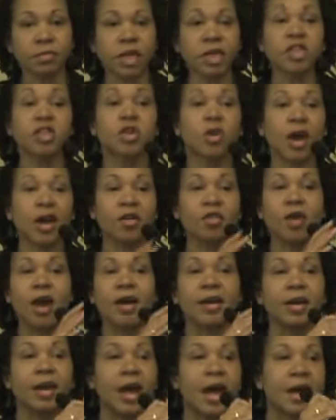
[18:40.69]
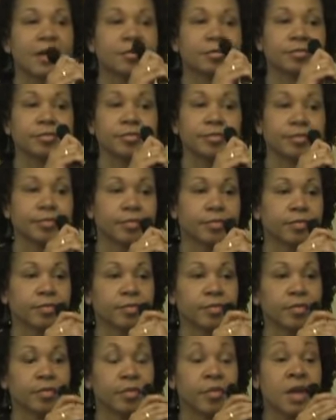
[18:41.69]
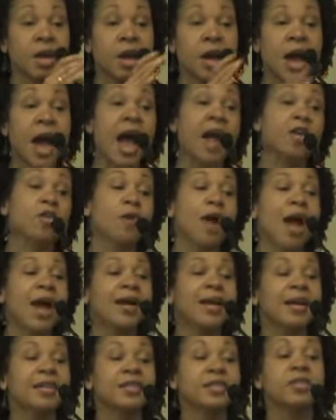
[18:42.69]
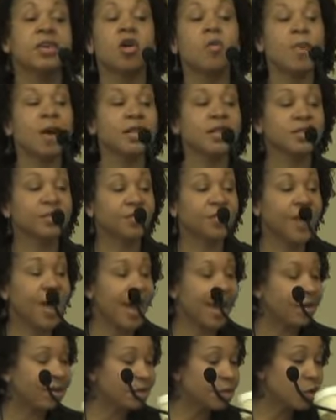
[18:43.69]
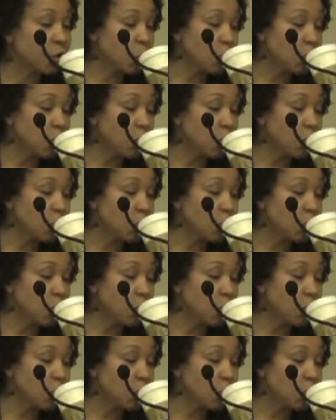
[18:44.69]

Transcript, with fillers: And so I cried a lot. I cried so much, in fact,